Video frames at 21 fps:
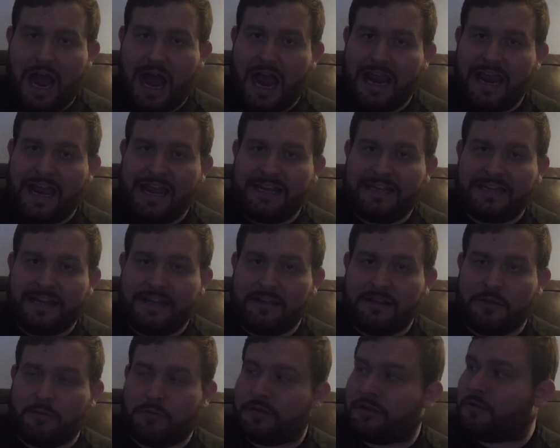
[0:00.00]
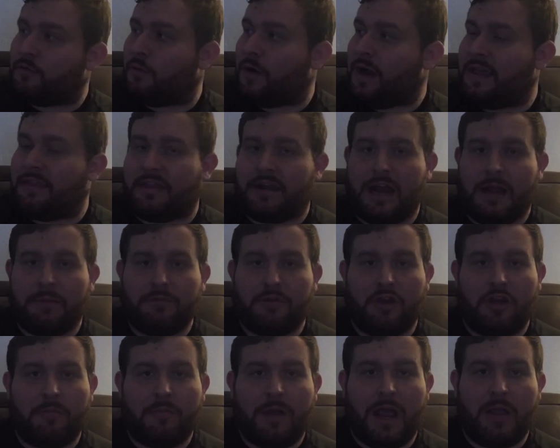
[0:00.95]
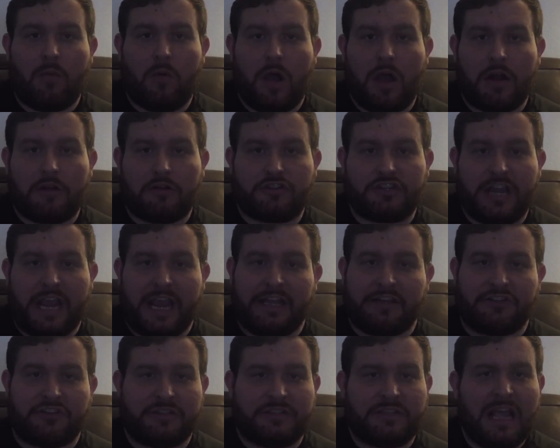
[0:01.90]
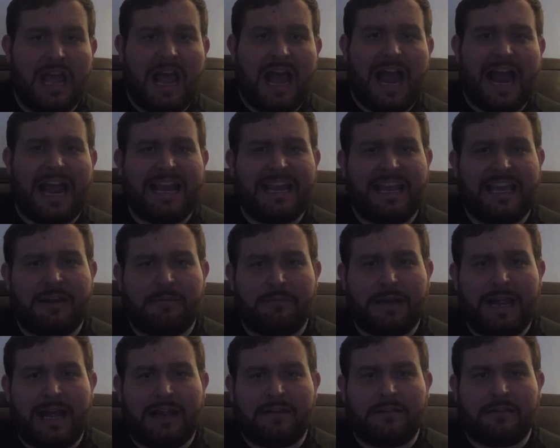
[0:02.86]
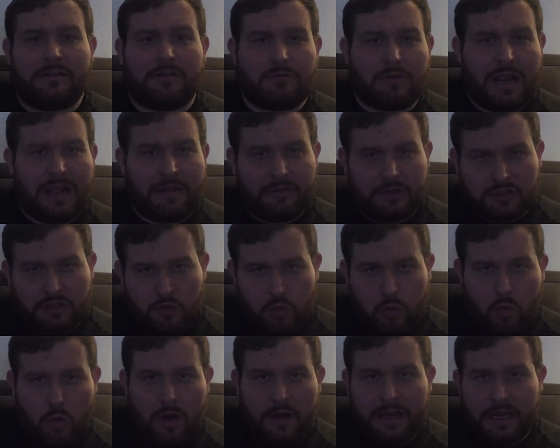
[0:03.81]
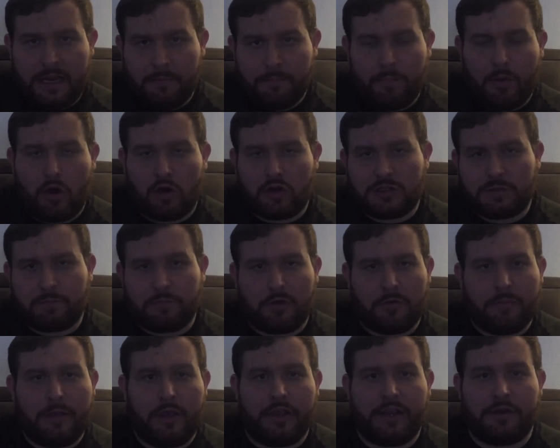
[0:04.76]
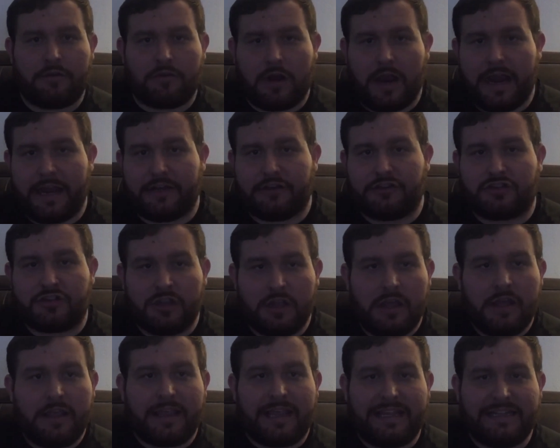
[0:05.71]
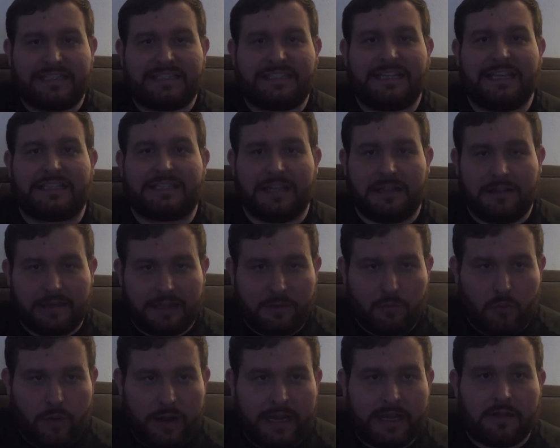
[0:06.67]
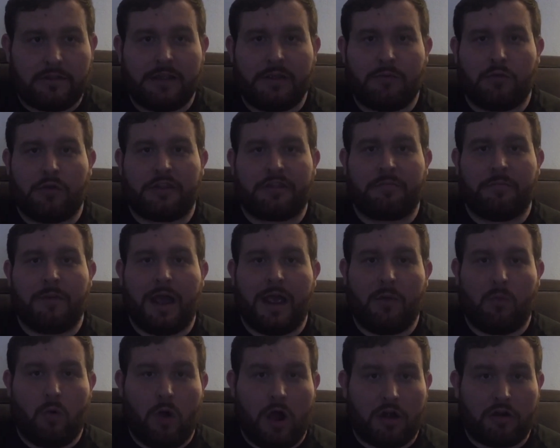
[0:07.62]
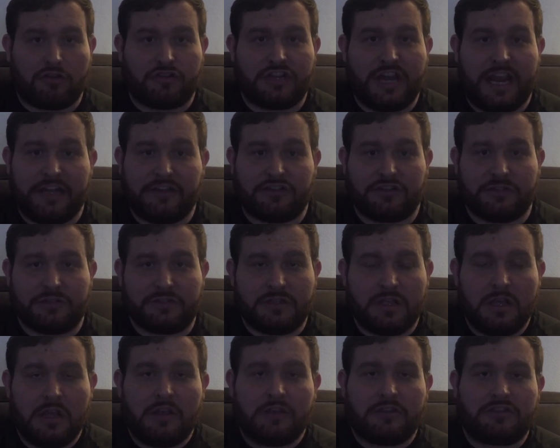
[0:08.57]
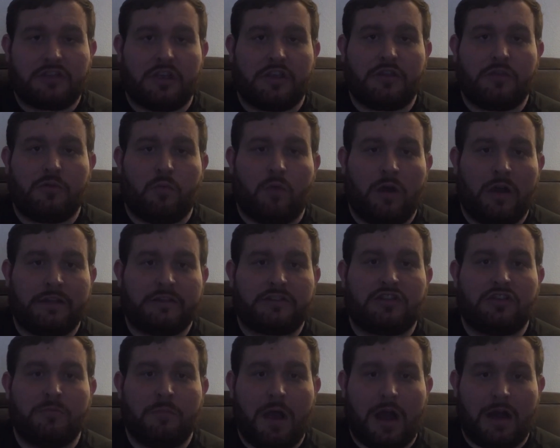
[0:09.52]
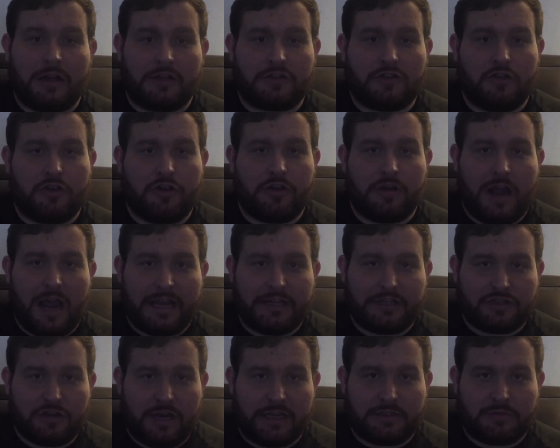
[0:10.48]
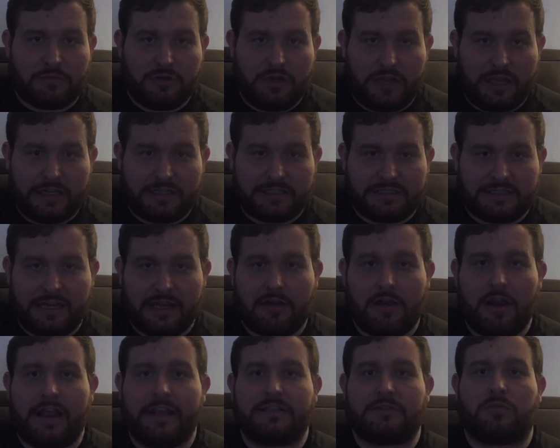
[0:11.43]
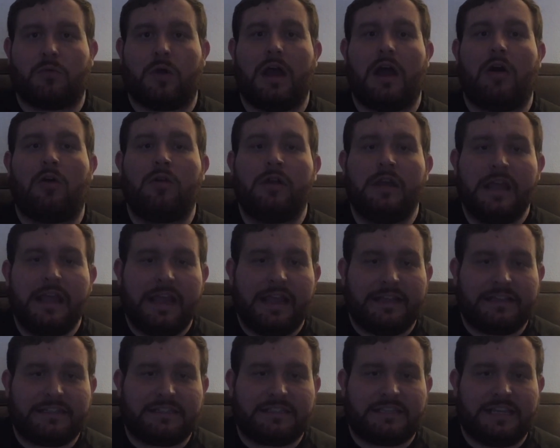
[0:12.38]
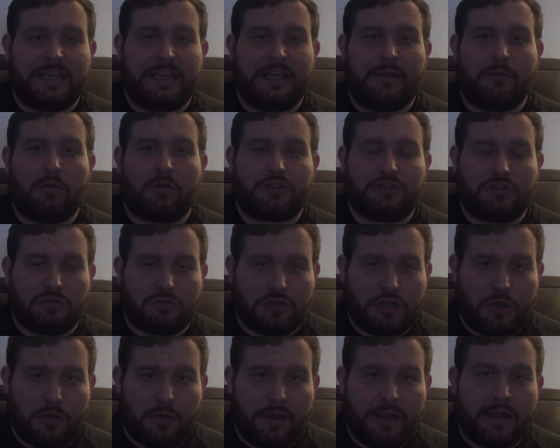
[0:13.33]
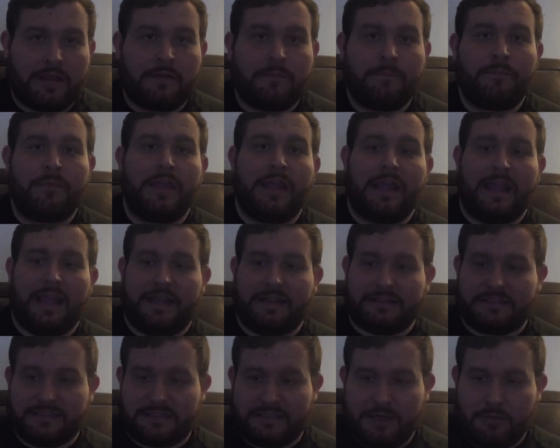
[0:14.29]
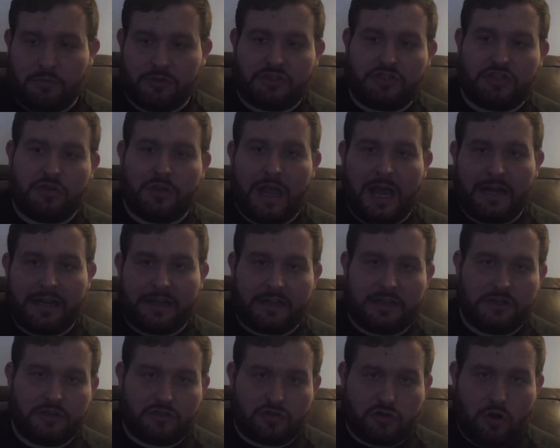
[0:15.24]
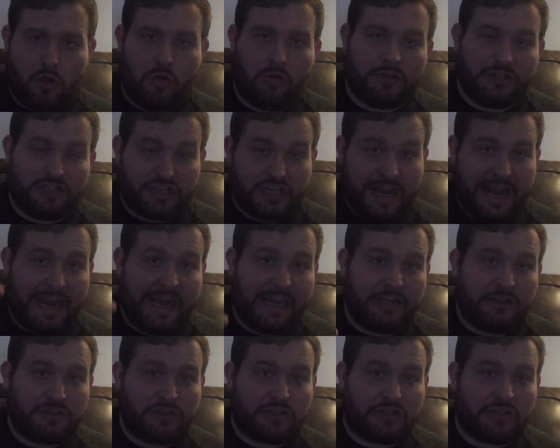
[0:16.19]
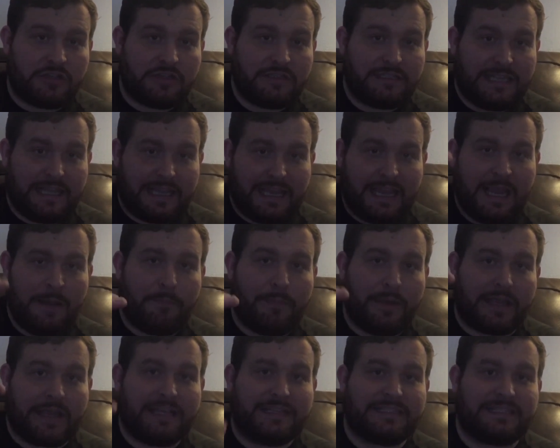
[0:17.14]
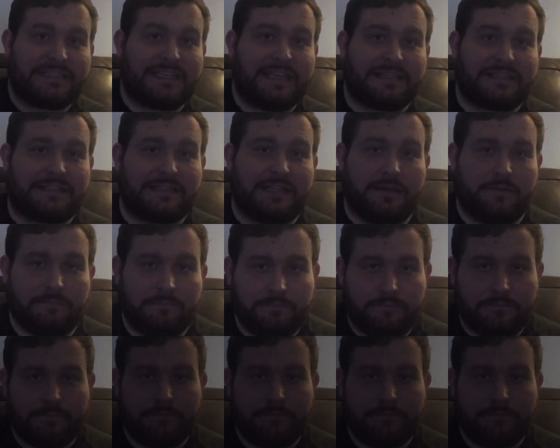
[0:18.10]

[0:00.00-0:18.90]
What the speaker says: I ideally, with the way that I'm doing my water changes, I can get them down around the 20 parts per million range consistently weekly with my water changes. So you want to monitor your nitrates when you get a stingray as well, and see what you're doing and see what you got to control and change to keep it consistent.